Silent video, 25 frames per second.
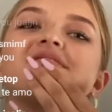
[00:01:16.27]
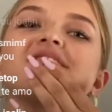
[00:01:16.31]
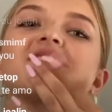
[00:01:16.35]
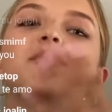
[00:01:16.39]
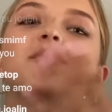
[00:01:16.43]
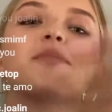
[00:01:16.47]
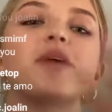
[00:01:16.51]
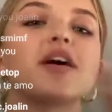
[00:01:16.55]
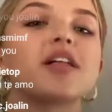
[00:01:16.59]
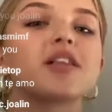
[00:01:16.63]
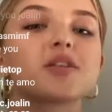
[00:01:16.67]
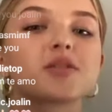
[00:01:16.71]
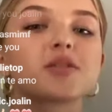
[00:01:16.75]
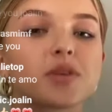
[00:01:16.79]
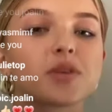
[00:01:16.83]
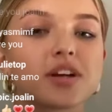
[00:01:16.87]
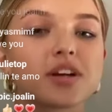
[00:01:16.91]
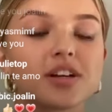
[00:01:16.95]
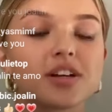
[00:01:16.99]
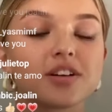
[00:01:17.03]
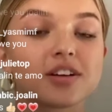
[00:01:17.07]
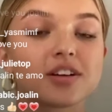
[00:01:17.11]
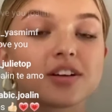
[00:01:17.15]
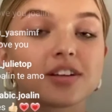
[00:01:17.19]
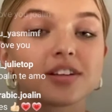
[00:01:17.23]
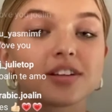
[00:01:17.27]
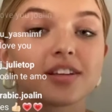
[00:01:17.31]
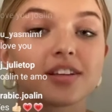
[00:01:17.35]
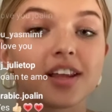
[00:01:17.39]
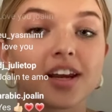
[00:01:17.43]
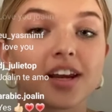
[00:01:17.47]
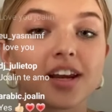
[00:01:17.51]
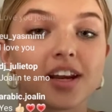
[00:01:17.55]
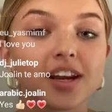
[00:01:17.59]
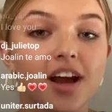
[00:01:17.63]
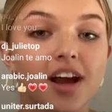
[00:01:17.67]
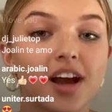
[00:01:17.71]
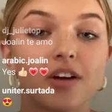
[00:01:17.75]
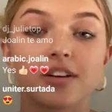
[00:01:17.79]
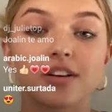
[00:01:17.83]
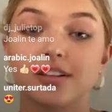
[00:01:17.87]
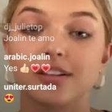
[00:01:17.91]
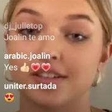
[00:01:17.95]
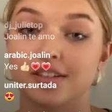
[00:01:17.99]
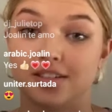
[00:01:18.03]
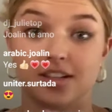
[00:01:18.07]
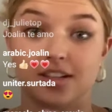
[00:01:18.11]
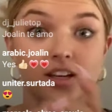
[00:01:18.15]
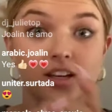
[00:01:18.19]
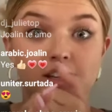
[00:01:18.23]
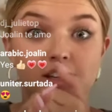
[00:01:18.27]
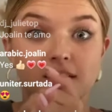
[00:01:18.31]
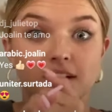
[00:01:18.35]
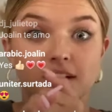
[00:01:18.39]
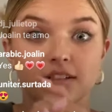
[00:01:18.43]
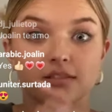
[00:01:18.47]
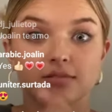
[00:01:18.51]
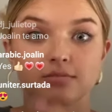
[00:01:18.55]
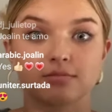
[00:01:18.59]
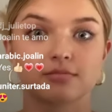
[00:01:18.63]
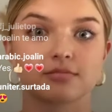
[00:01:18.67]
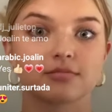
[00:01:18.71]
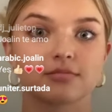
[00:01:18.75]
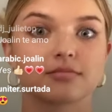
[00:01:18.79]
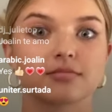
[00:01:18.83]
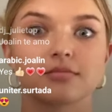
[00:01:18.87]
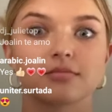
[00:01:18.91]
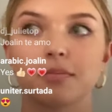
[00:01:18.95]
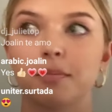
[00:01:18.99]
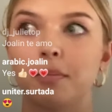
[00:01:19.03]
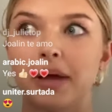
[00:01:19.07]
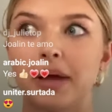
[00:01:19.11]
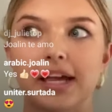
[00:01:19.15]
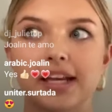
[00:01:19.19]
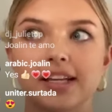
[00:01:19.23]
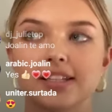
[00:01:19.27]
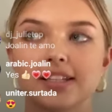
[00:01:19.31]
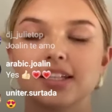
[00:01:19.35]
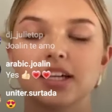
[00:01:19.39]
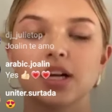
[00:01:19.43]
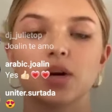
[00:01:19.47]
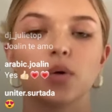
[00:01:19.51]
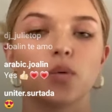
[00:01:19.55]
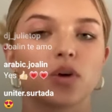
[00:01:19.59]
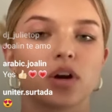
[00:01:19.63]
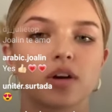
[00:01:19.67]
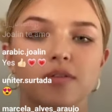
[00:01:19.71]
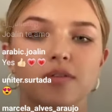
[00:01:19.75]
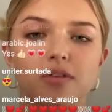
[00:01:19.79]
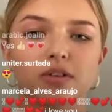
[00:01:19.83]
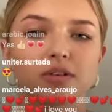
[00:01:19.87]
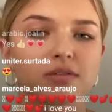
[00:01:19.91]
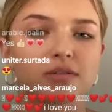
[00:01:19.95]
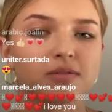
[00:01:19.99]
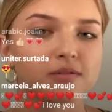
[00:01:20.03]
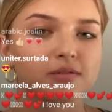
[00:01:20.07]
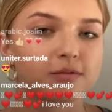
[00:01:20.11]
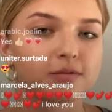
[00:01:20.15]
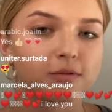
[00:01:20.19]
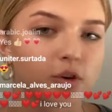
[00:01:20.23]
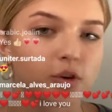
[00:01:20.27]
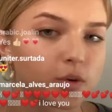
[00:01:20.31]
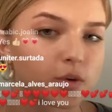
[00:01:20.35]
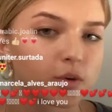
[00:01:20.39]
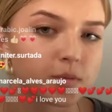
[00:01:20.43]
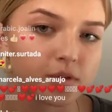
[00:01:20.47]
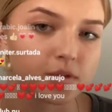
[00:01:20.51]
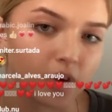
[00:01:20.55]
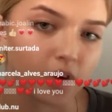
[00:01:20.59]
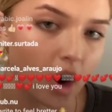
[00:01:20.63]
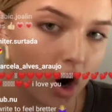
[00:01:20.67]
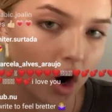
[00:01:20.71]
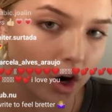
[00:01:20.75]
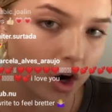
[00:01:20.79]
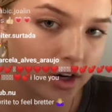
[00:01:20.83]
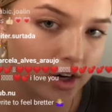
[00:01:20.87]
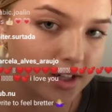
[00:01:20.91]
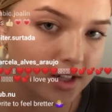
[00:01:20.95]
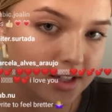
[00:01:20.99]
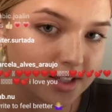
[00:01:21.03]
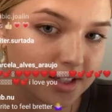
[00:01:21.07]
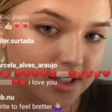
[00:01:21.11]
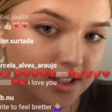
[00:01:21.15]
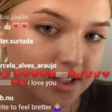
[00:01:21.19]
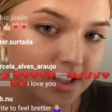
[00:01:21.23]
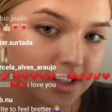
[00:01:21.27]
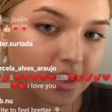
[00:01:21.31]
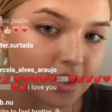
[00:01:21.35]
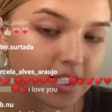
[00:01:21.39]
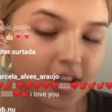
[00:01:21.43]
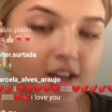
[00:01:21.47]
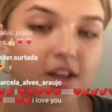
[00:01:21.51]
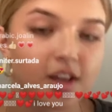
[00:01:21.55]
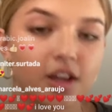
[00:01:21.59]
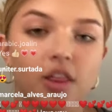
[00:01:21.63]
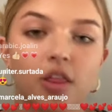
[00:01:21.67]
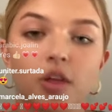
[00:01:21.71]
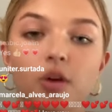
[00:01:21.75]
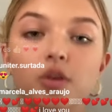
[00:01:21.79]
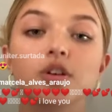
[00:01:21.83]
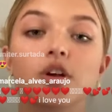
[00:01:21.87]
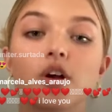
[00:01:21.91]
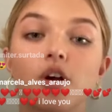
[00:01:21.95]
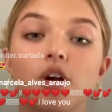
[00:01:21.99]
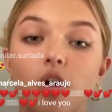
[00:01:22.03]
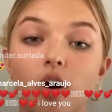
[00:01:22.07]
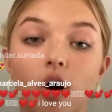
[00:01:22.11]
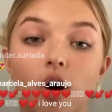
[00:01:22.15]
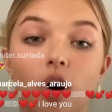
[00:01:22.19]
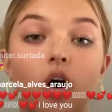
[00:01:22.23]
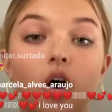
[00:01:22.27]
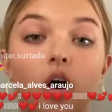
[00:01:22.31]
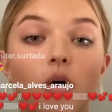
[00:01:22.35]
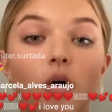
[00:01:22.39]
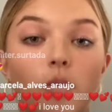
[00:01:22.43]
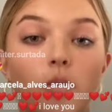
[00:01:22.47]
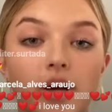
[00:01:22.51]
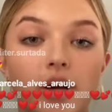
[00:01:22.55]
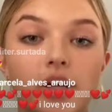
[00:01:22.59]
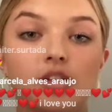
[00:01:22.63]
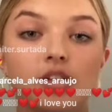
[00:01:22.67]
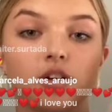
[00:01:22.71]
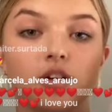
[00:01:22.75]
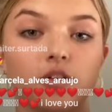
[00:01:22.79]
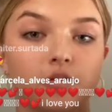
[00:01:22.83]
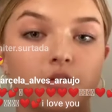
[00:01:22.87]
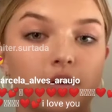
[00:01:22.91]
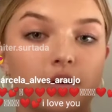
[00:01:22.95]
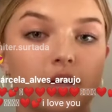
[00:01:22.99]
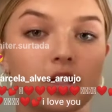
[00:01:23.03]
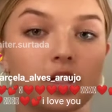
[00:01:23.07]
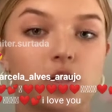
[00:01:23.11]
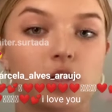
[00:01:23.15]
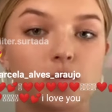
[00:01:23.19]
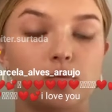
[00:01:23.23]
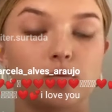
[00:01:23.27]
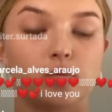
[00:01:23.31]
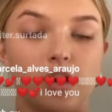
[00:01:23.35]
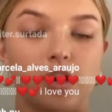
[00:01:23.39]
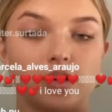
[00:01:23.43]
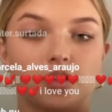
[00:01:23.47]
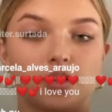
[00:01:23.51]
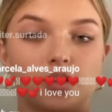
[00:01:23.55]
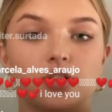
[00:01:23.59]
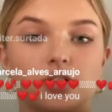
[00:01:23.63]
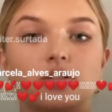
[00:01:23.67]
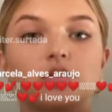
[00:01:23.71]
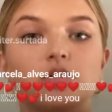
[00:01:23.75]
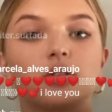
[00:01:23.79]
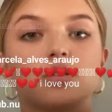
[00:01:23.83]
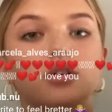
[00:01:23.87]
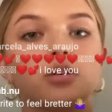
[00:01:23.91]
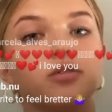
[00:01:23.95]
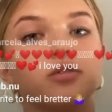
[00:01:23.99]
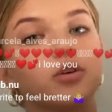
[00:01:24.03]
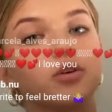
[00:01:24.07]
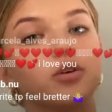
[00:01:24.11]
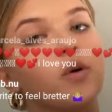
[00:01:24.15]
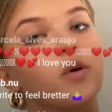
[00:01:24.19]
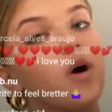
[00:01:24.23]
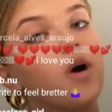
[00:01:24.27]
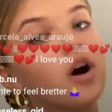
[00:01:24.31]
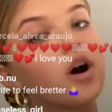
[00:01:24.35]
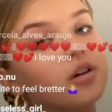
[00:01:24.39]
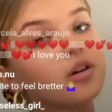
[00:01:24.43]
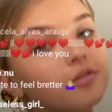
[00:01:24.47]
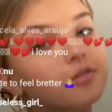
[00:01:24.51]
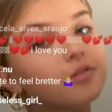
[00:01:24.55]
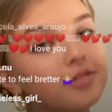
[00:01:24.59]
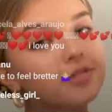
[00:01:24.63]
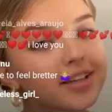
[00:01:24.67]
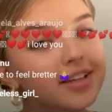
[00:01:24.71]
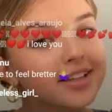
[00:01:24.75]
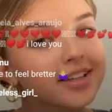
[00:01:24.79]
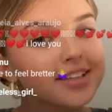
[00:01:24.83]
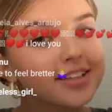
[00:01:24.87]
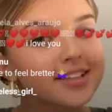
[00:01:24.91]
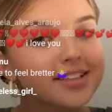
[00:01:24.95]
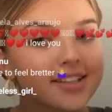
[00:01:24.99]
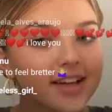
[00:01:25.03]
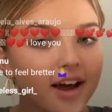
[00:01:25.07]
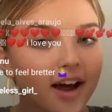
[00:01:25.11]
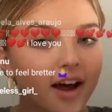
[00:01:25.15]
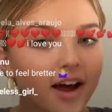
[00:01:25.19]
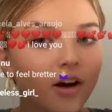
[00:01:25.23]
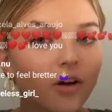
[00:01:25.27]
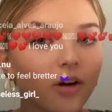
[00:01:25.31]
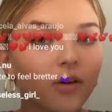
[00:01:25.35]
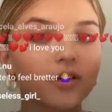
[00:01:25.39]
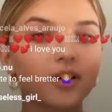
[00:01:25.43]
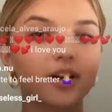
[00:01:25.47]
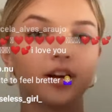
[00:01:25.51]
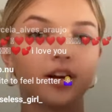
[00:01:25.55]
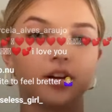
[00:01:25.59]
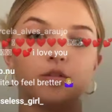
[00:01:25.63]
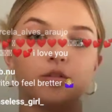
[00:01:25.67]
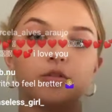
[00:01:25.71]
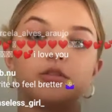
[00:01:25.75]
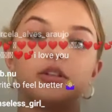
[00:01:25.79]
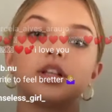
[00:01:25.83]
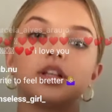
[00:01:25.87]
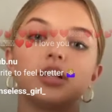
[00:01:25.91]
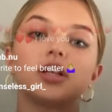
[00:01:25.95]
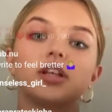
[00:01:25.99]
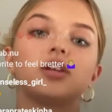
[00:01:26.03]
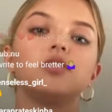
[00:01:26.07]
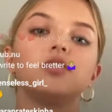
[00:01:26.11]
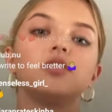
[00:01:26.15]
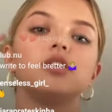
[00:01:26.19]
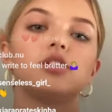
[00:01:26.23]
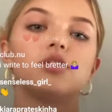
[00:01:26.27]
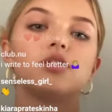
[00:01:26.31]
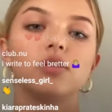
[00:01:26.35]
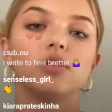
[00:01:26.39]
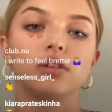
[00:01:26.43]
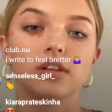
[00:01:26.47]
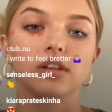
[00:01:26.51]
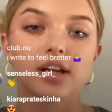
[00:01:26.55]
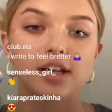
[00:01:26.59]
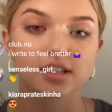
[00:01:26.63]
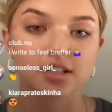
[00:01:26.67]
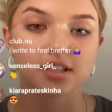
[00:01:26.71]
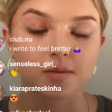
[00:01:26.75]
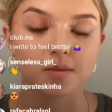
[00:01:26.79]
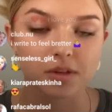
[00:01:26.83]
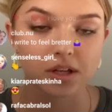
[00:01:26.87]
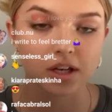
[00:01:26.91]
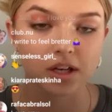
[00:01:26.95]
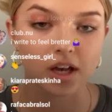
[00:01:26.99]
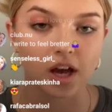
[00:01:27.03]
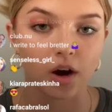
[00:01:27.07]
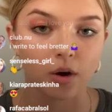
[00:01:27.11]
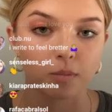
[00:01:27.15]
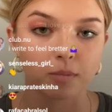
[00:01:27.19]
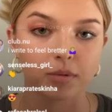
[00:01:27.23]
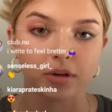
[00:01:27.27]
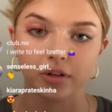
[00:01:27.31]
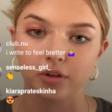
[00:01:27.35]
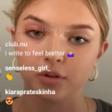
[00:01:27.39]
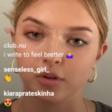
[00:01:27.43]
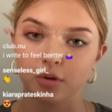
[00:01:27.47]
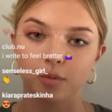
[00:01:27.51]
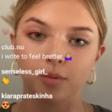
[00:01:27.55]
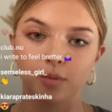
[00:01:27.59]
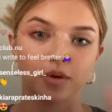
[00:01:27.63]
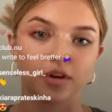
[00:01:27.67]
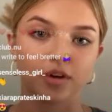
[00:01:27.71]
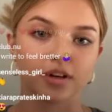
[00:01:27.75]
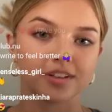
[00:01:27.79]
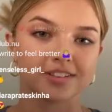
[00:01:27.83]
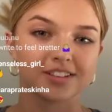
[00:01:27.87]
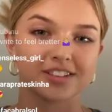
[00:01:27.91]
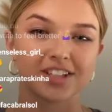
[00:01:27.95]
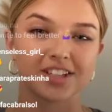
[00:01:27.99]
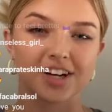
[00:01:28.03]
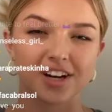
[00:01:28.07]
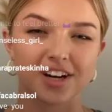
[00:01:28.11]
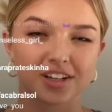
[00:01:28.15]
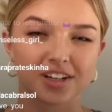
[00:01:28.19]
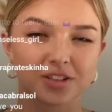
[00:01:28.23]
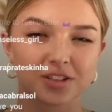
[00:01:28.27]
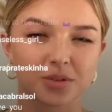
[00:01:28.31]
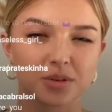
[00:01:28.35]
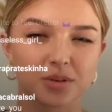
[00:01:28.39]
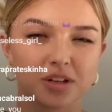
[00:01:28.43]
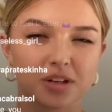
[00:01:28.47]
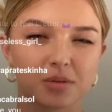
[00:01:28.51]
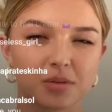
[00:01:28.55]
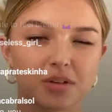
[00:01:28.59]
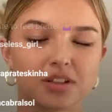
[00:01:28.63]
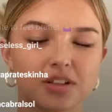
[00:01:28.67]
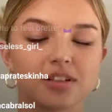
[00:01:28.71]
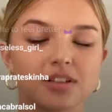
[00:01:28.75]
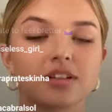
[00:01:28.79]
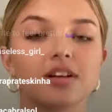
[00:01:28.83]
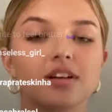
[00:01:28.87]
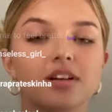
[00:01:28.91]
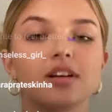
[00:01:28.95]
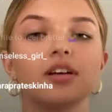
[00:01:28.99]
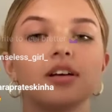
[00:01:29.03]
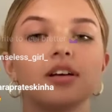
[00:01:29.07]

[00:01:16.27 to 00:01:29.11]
Some other way you can let it out is singing, painting, whatever form of art. Those are all ways of expression. So if you are feeling down and you feel like you need to let something out but you don't want to talk to anyone,